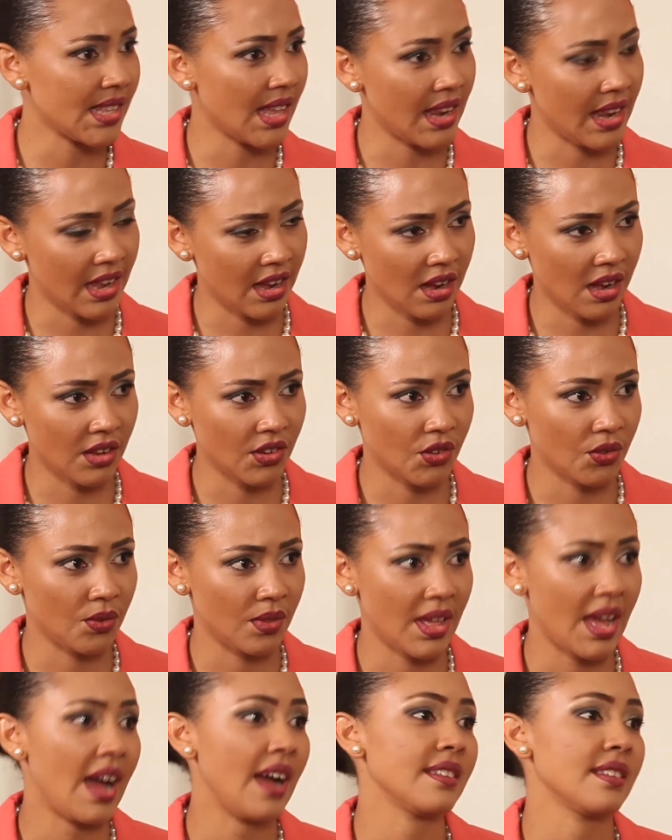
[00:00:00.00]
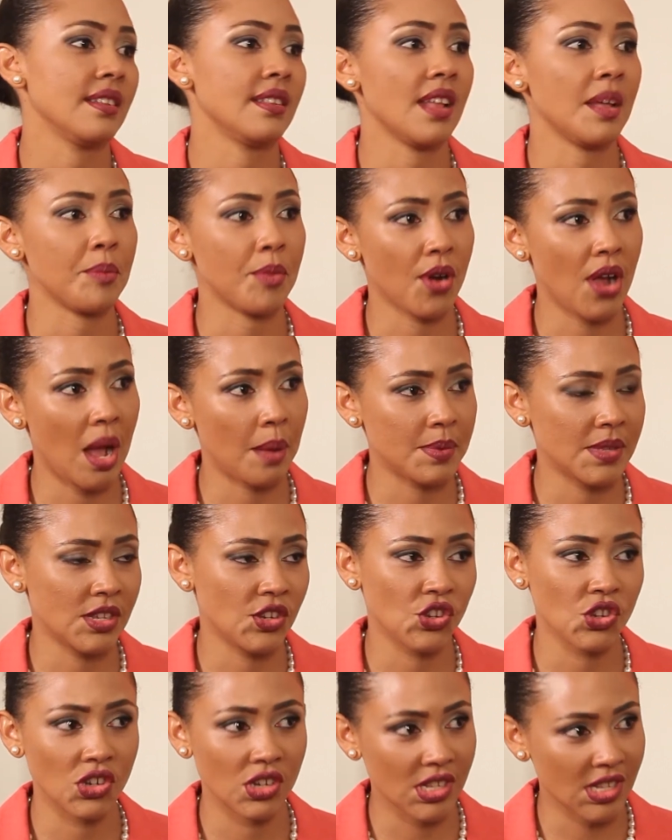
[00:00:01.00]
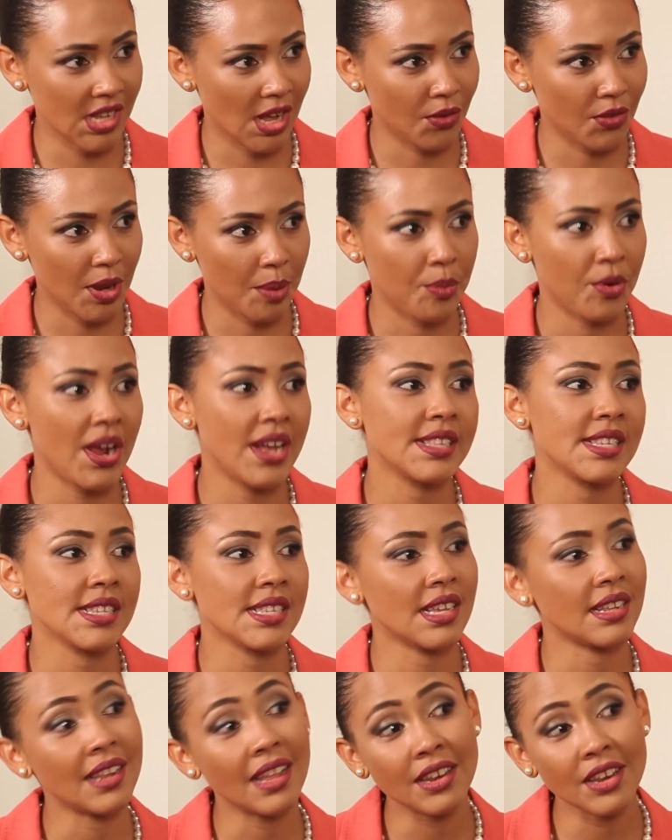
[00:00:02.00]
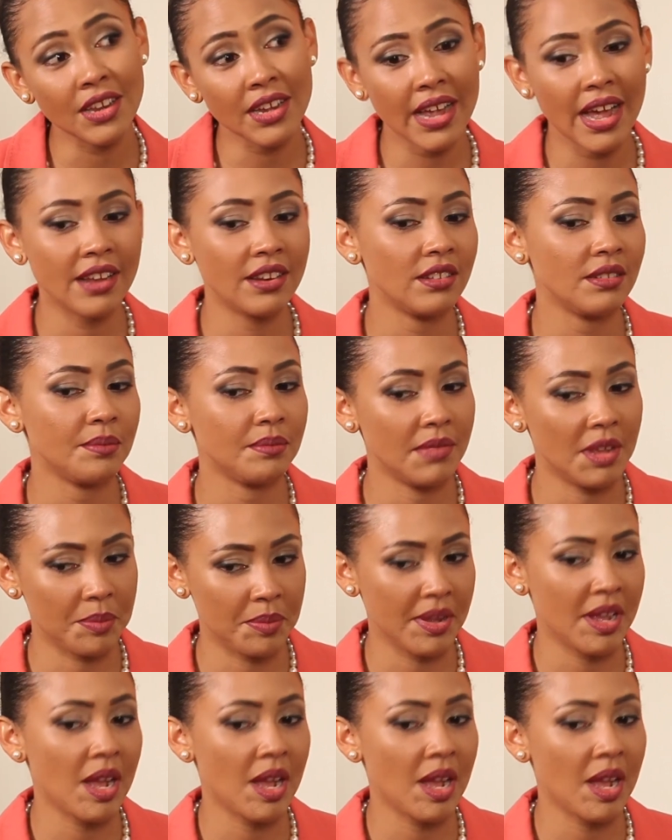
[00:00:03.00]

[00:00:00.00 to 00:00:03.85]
then they can't do that, and then perhaps they should discount their prices, and then it